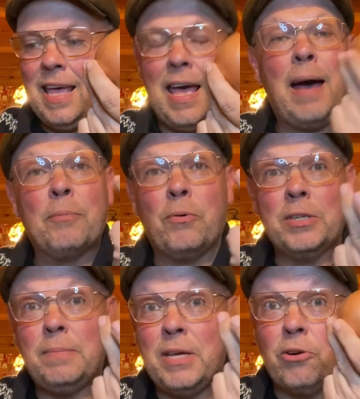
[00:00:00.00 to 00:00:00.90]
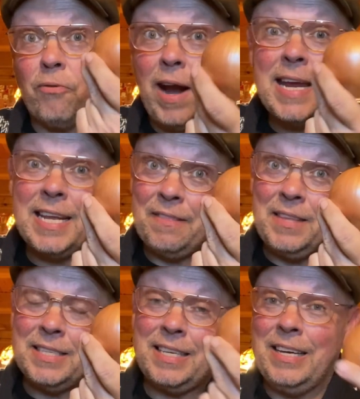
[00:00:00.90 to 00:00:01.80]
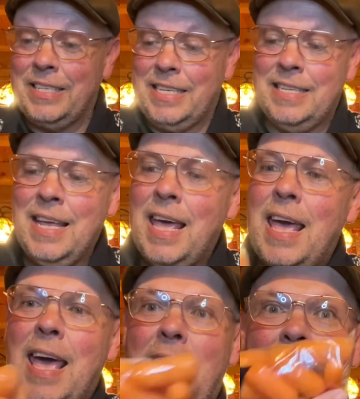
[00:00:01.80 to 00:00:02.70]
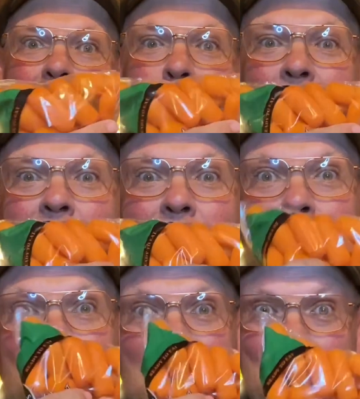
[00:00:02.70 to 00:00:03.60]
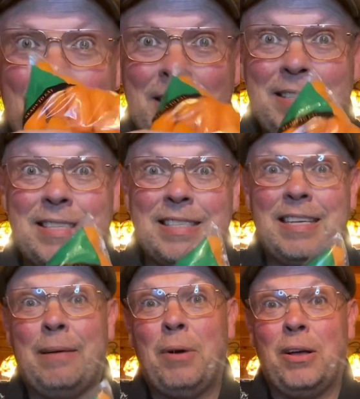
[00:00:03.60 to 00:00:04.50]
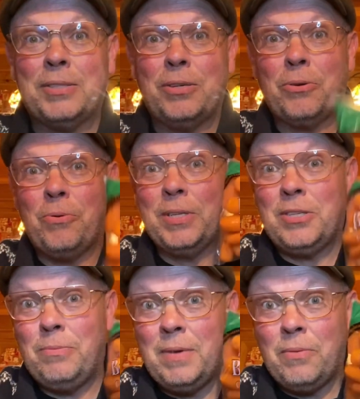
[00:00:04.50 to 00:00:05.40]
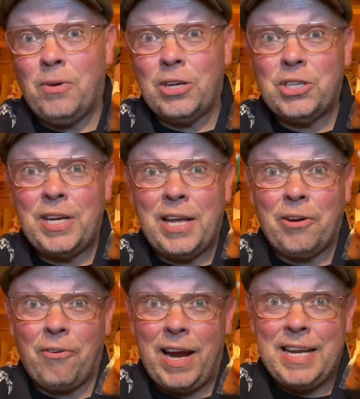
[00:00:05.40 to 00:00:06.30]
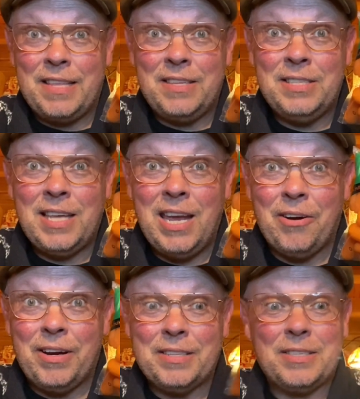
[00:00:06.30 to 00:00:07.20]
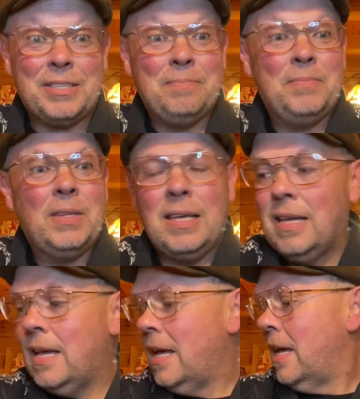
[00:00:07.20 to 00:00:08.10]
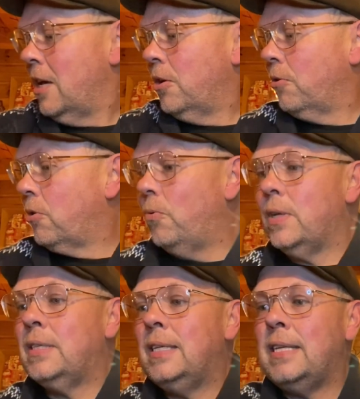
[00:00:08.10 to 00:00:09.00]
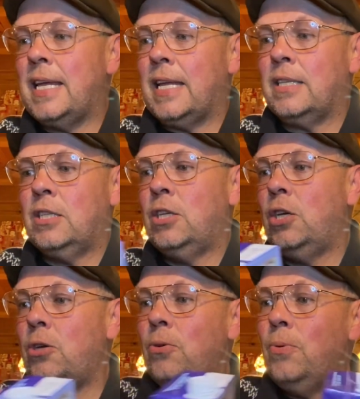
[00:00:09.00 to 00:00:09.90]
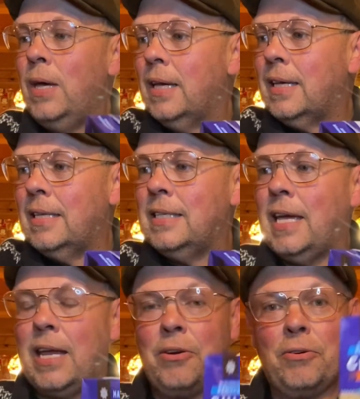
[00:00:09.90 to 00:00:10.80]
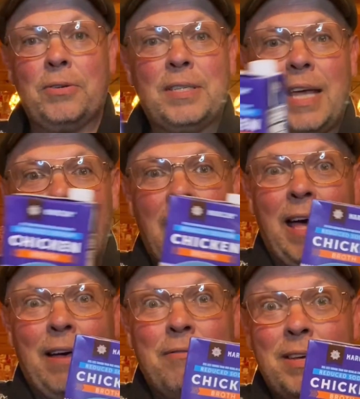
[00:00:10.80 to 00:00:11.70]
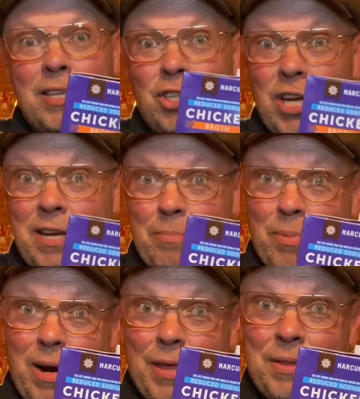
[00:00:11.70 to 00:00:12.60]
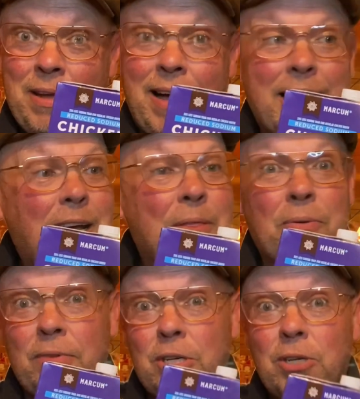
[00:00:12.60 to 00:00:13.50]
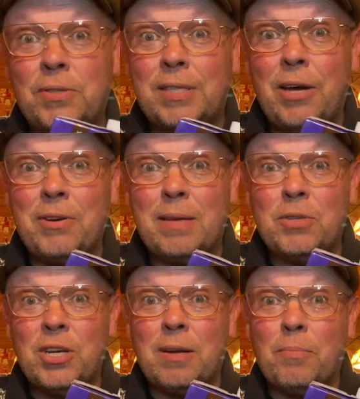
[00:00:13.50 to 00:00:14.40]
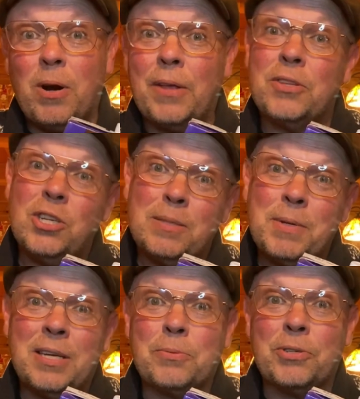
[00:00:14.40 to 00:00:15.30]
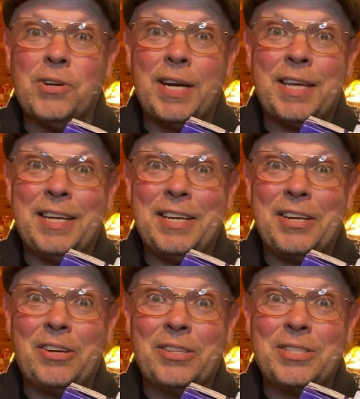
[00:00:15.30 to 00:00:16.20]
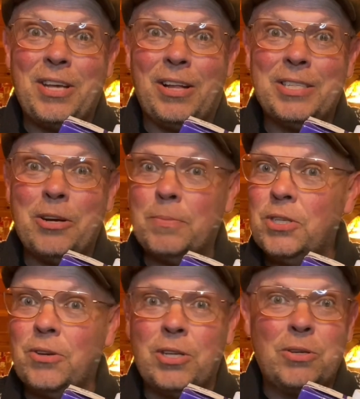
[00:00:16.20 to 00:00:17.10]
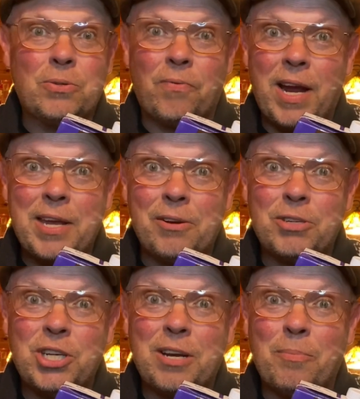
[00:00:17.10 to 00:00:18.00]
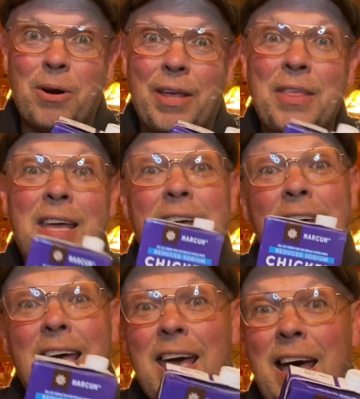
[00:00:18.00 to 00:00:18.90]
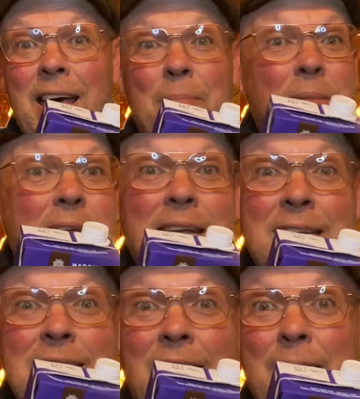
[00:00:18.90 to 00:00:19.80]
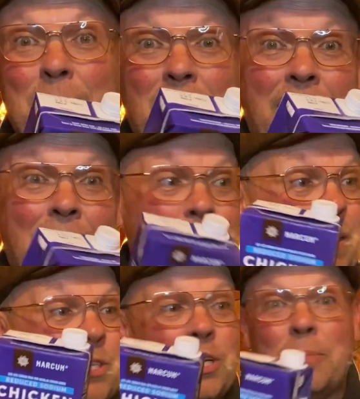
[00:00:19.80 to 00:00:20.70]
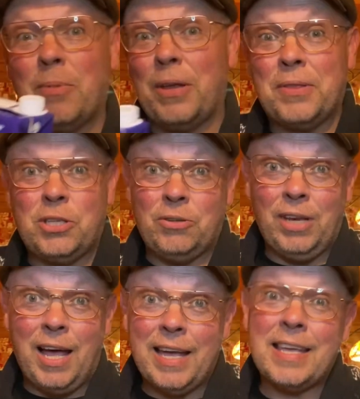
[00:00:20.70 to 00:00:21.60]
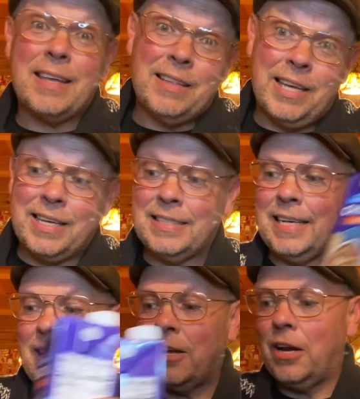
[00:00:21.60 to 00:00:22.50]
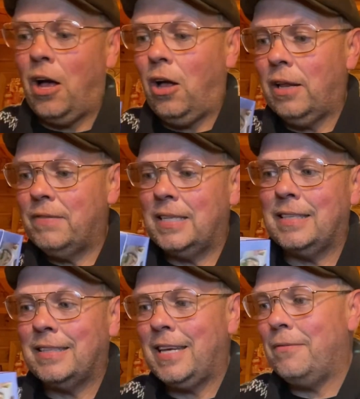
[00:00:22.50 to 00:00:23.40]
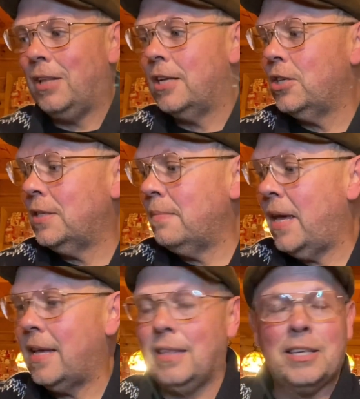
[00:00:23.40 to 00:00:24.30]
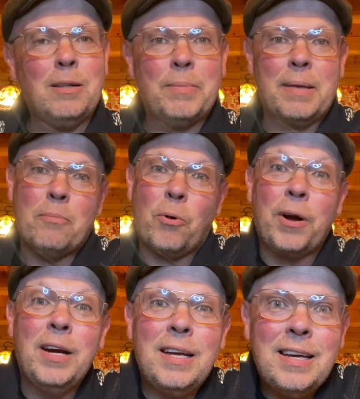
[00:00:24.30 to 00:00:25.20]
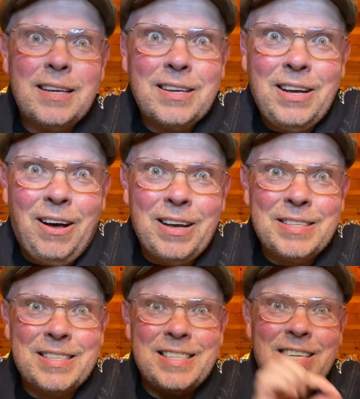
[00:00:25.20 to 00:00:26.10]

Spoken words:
I'm going to be grating this onion, and a pack of carrots. I'm also going to be washing and grating these carrots. You're going to need 2 containers of chicken broth. Now, I got the reduced sodium chicken broth just because we're trying to cut down on salt here, but you could use regular chicken broth. Any type of chicken broth that you like. Like I said, I got all of these at Save-A-Lot just to make it a little bit more cost